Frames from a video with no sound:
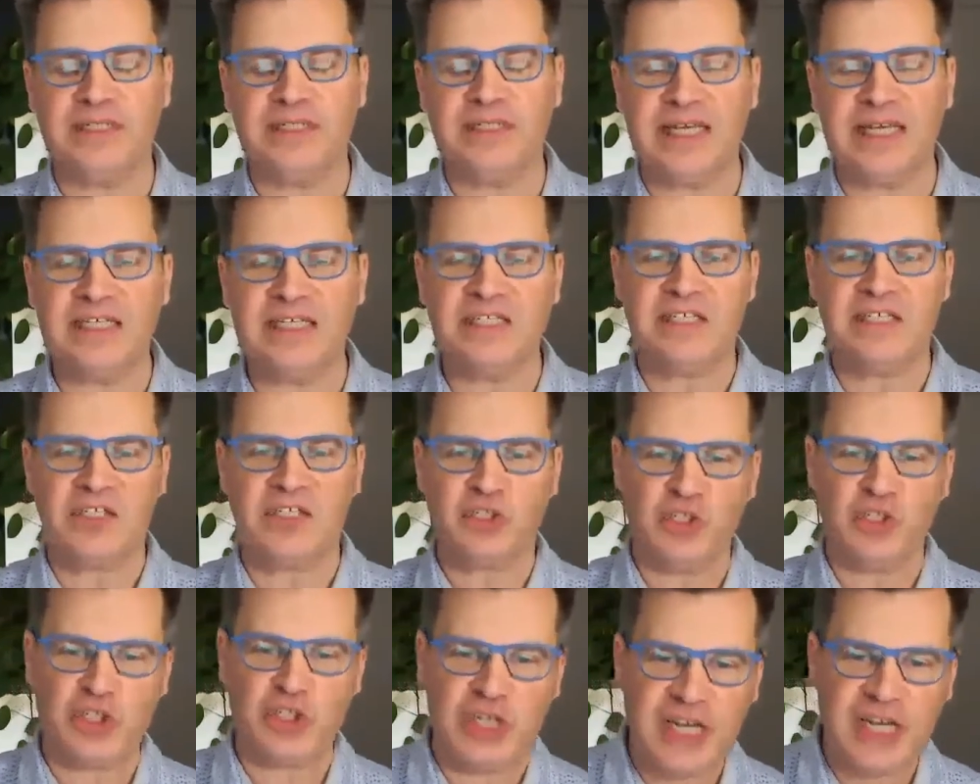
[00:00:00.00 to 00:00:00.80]
It's
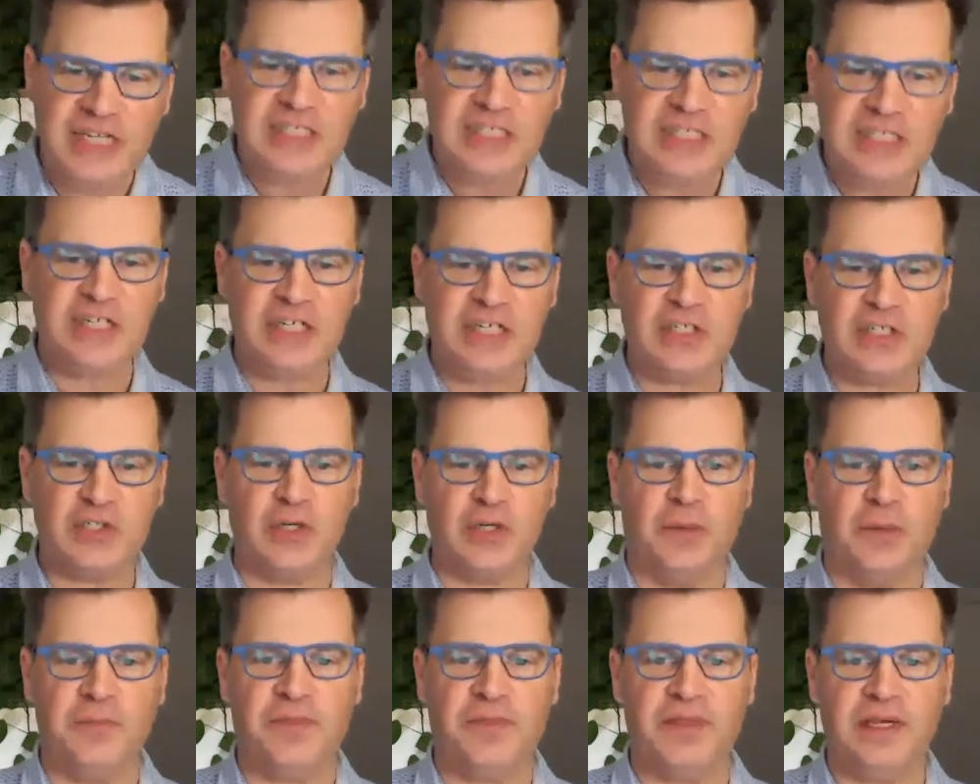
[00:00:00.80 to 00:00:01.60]
changing
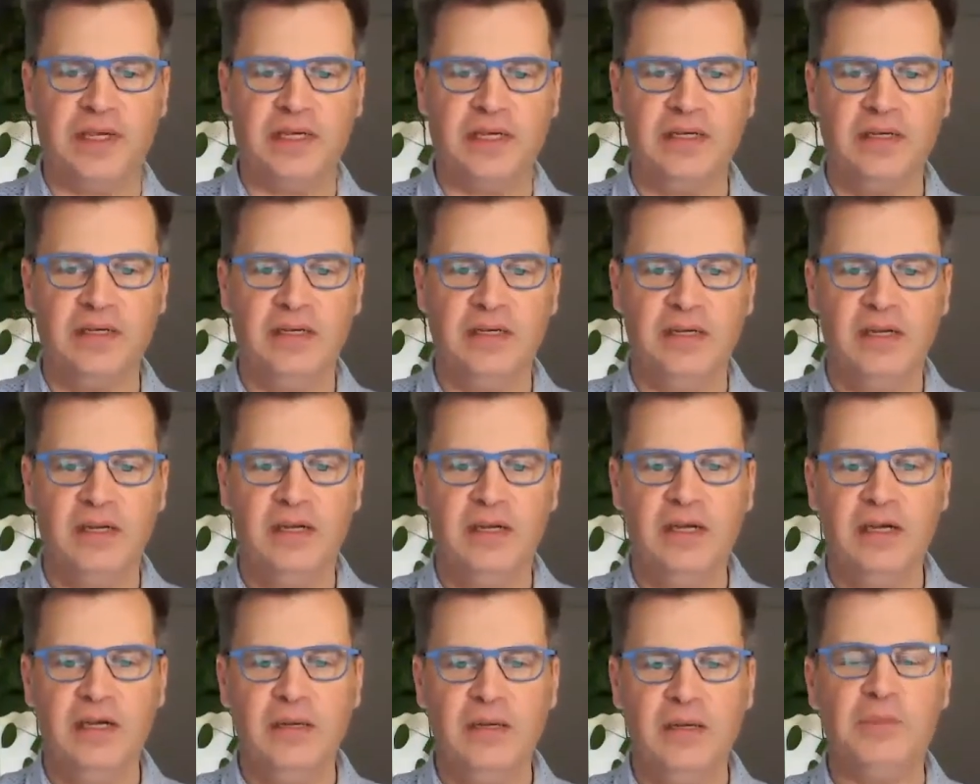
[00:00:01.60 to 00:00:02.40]
something,
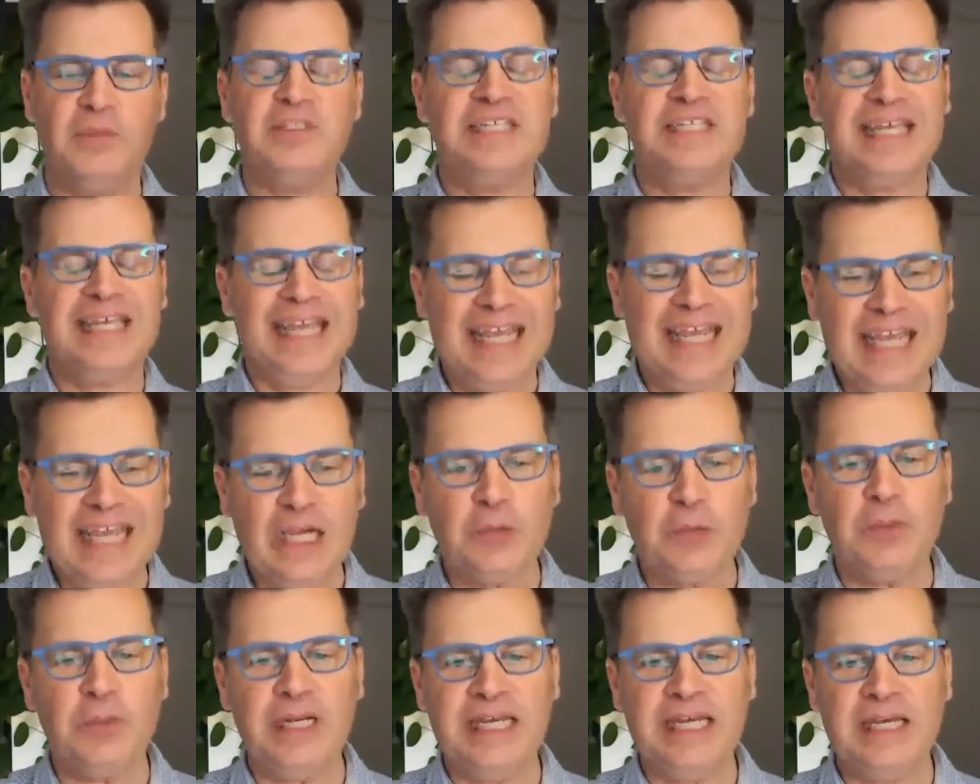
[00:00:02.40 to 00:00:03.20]
but
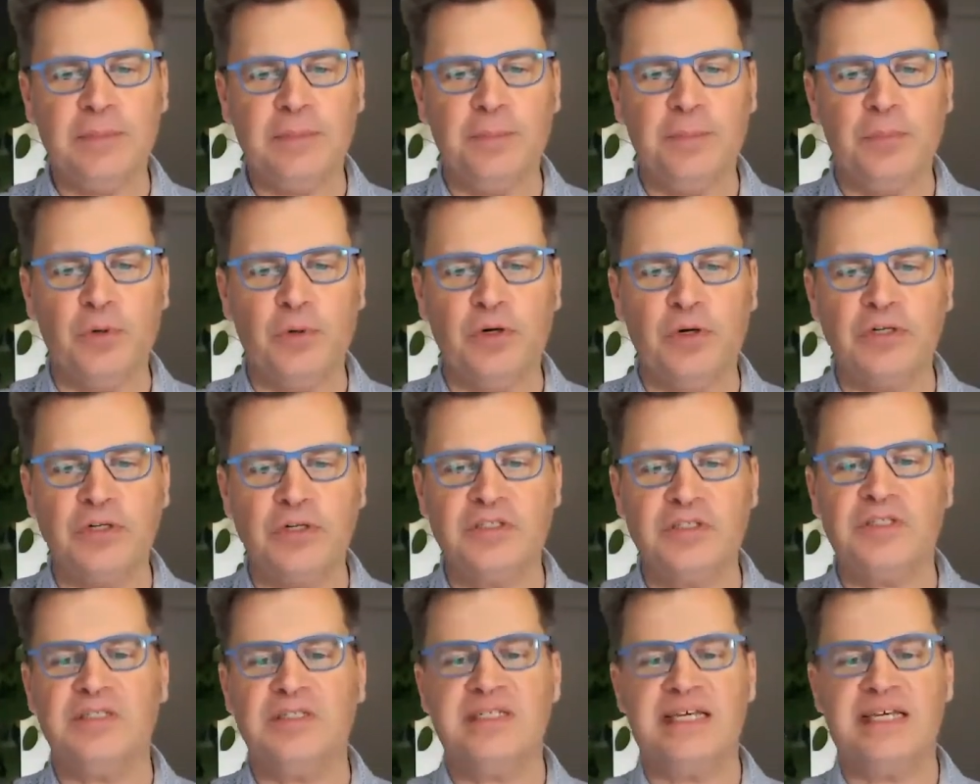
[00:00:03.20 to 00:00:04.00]
equally
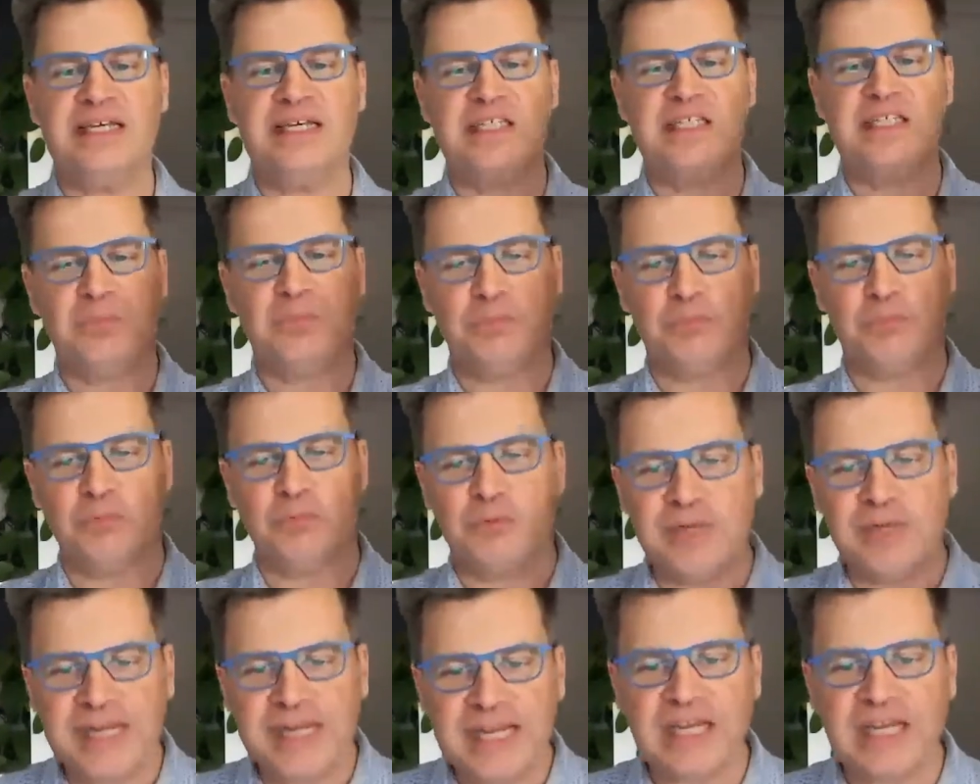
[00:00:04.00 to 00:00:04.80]
important, it's
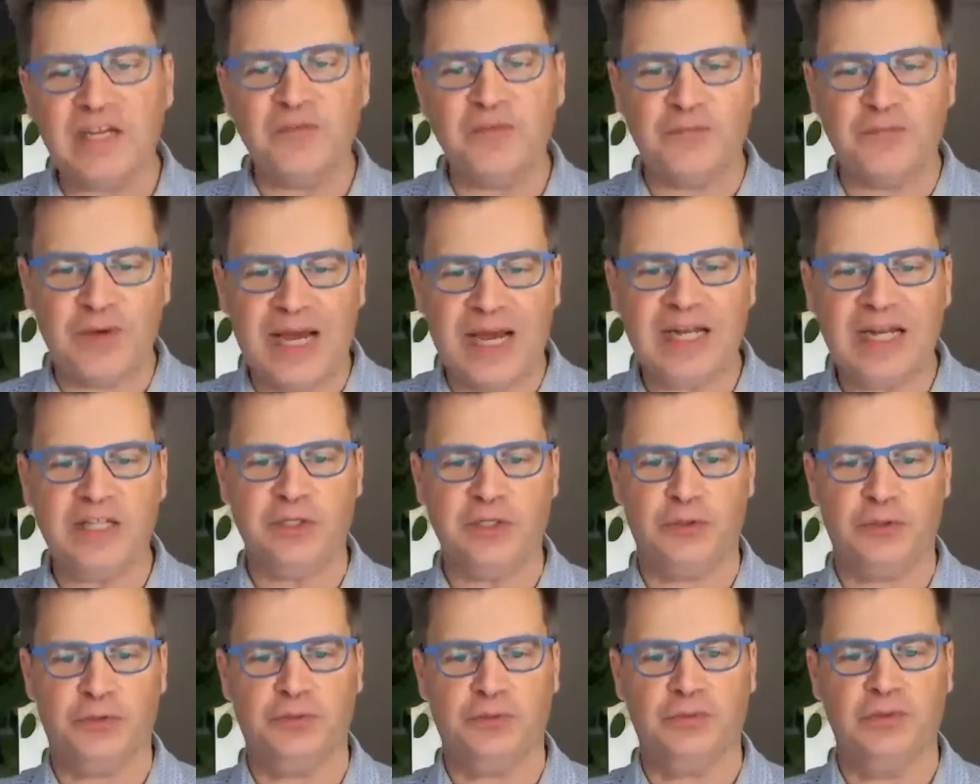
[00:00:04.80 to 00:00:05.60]
bringing
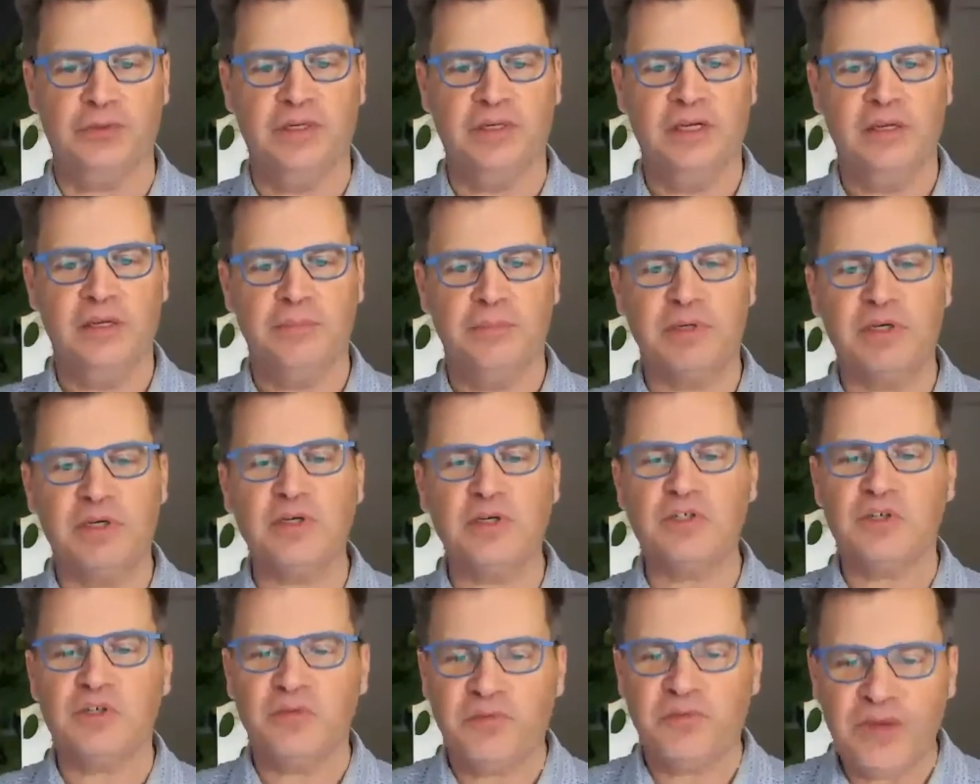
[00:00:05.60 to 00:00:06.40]
value,
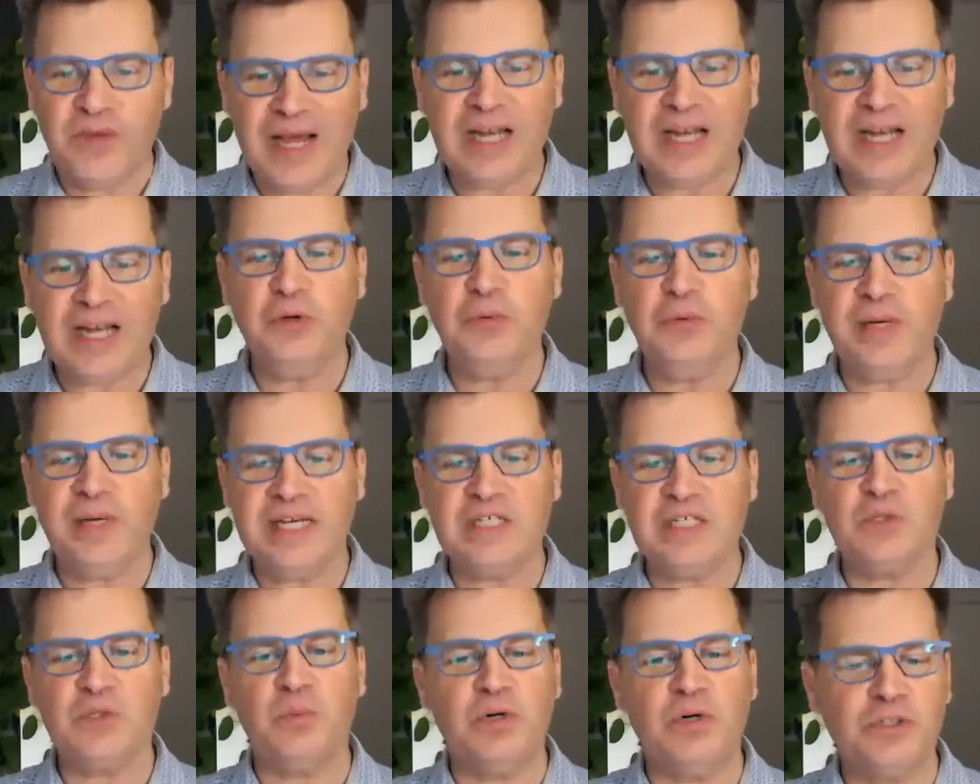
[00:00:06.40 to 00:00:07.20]
because value
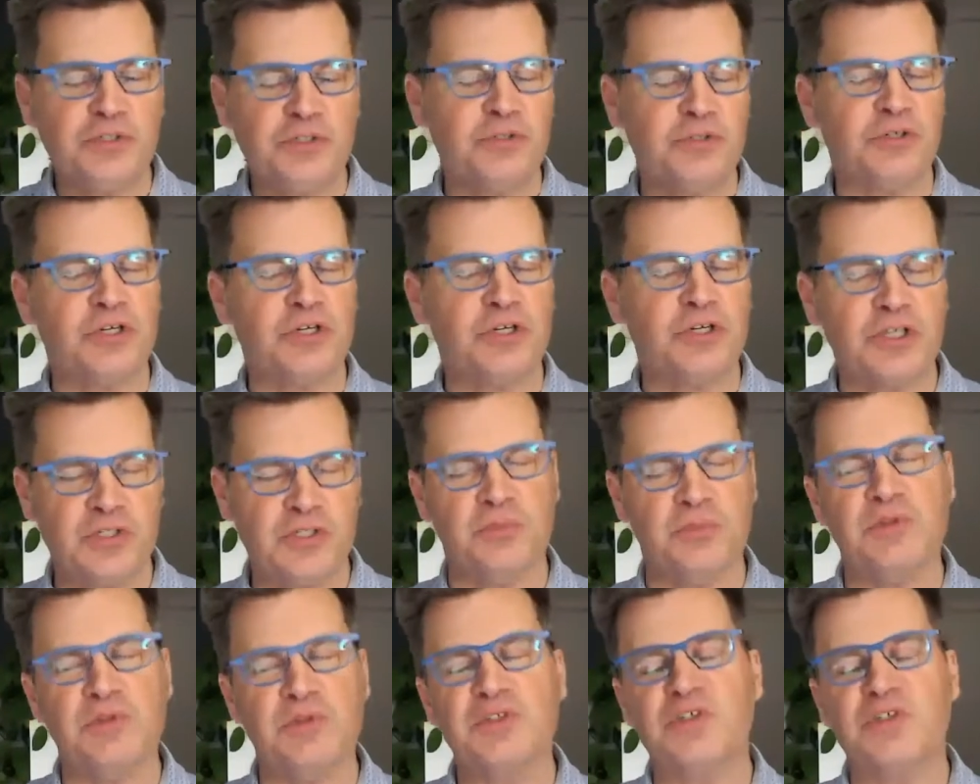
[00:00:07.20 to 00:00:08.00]
is what your
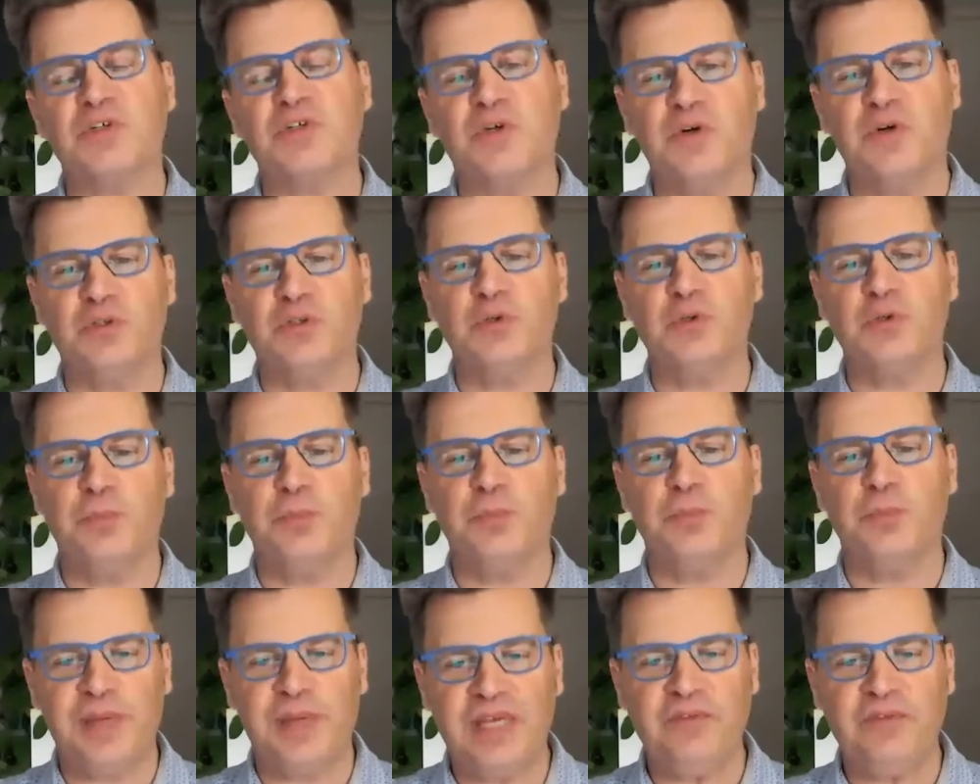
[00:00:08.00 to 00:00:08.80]
customers are going to
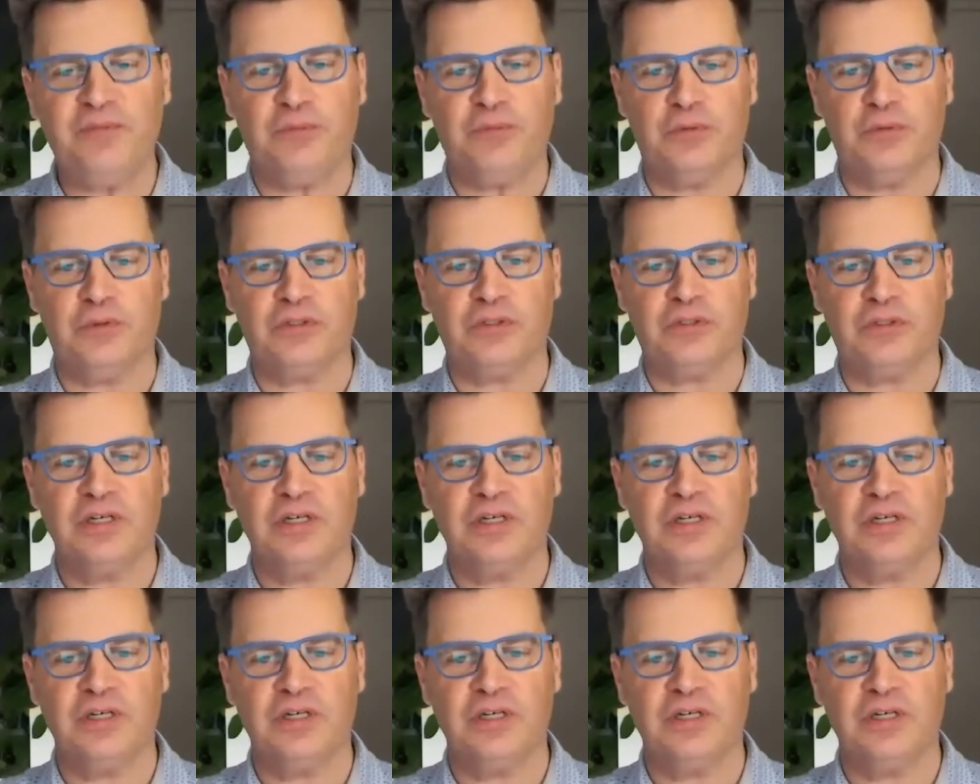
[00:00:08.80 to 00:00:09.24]
pay for.